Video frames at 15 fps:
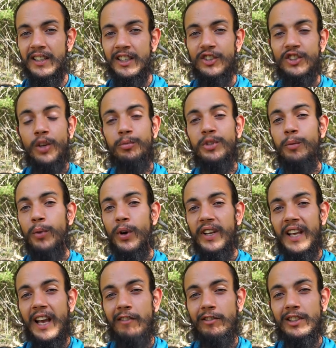Stops your body
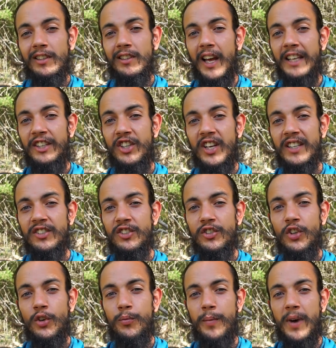having to digest
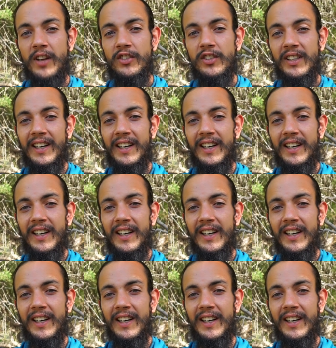so much.